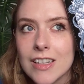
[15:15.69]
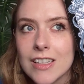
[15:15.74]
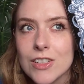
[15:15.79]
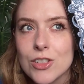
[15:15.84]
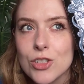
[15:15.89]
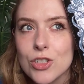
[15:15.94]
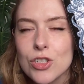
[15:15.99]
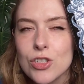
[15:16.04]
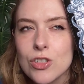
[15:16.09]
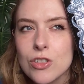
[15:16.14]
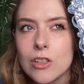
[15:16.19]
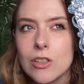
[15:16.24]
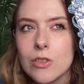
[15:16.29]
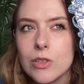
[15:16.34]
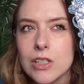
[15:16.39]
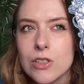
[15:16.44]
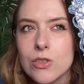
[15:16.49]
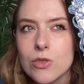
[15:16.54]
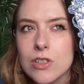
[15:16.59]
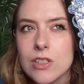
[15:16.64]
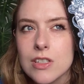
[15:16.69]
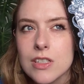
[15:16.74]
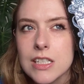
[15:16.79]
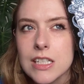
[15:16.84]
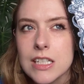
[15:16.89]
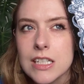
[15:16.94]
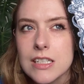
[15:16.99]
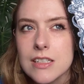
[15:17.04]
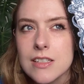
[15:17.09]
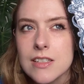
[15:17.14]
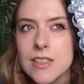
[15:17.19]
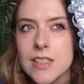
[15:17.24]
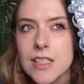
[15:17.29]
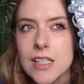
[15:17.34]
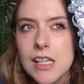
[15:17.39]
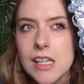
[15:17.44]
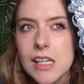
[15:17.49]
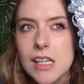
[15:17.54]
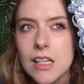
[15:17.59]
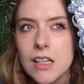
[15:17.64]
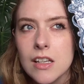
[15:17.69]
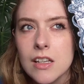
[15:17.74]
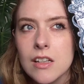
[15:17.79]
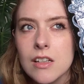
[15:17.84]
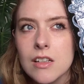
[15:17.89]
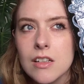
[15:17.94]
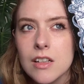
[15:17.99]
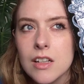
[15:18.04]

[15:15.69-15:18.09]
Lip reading: and it's just so interesting to see